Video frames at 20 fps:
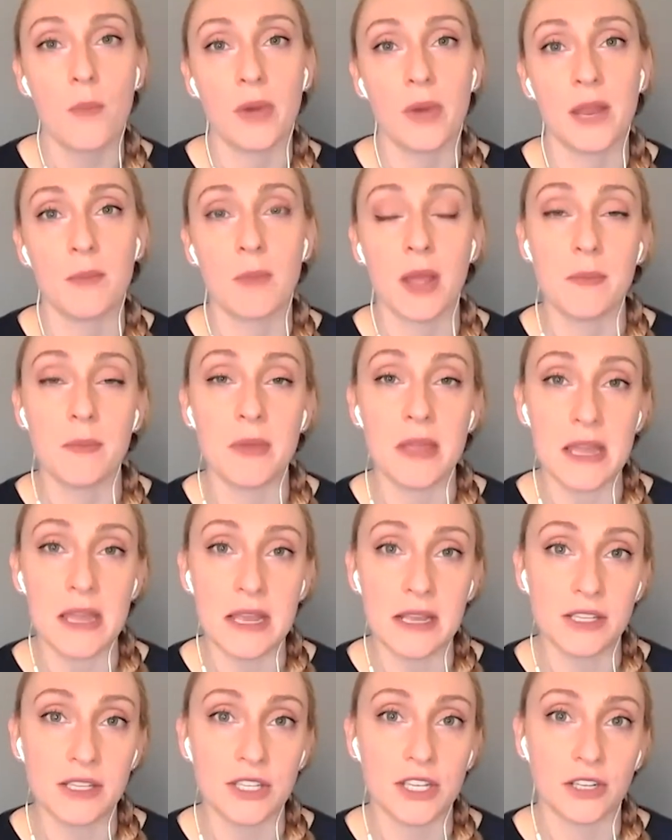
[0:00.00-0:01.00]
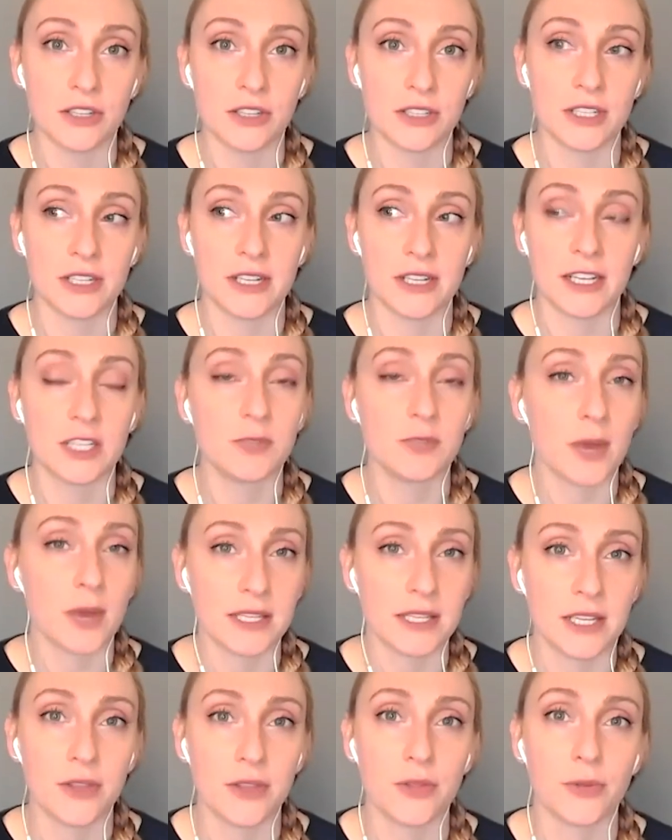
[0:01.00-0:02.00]
but it might be easier to
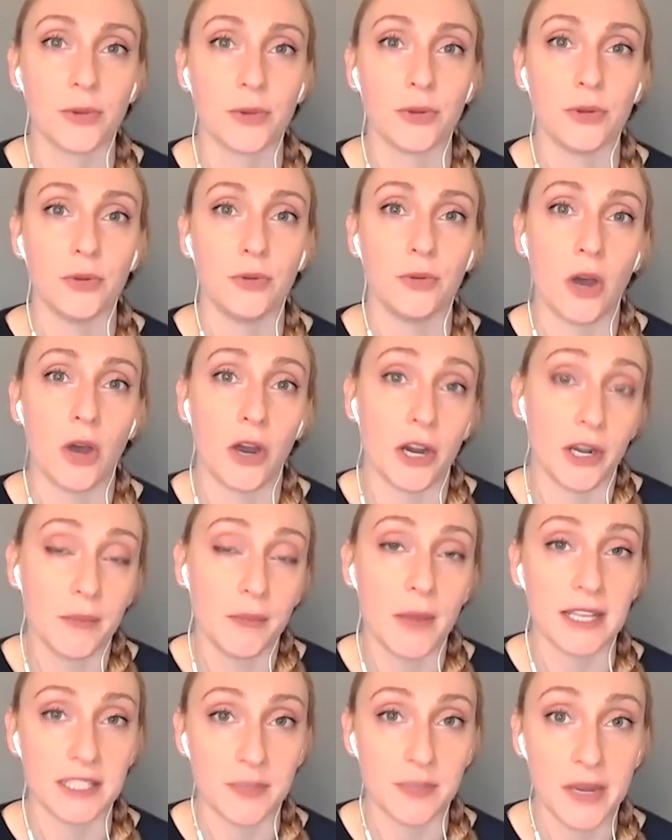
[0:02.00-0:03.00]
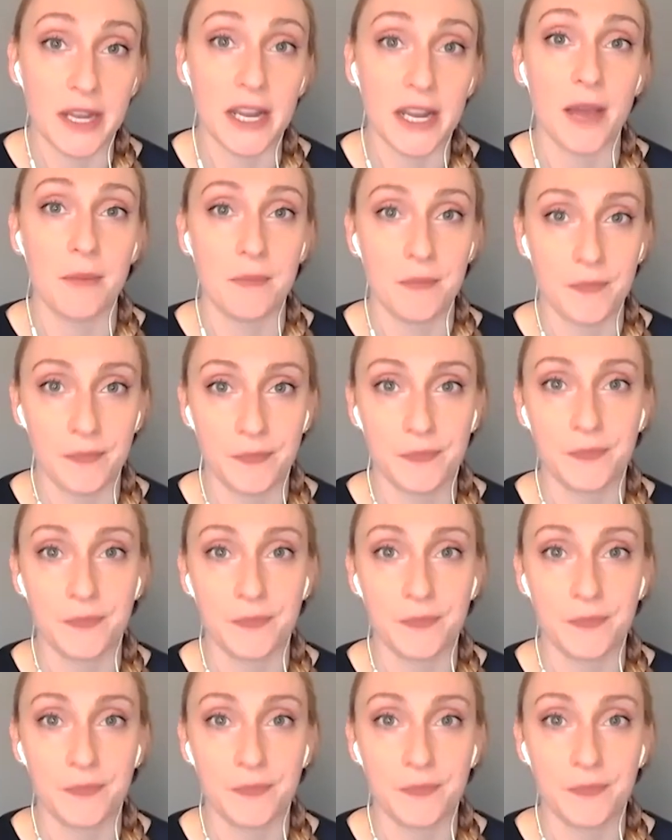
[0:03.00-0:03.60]
express it through art as a medium.